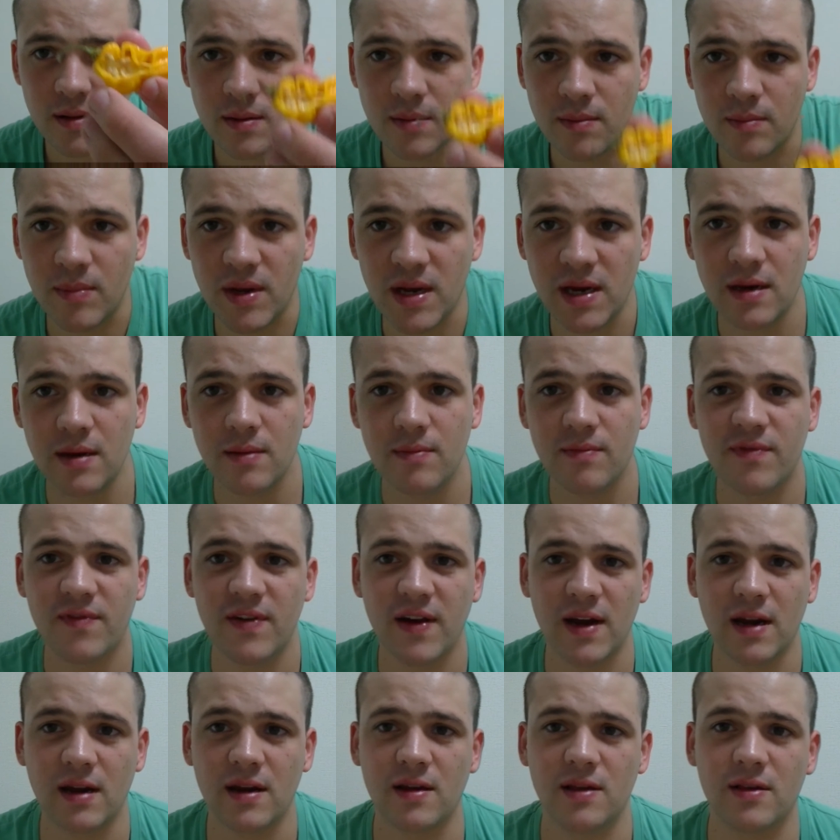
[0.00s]

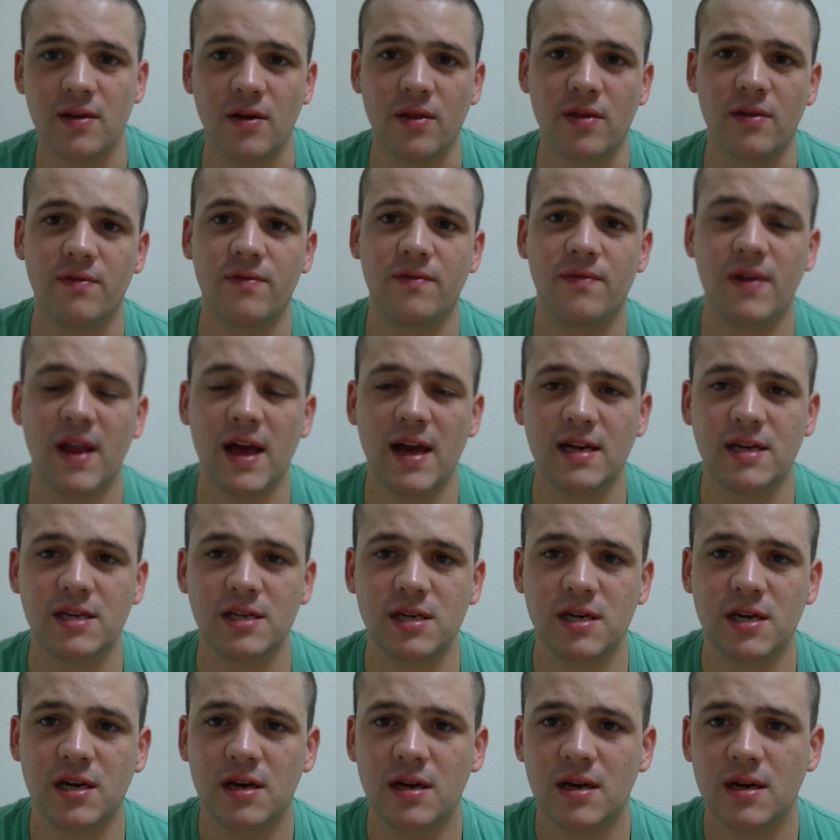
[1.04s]
thickness on the flesh.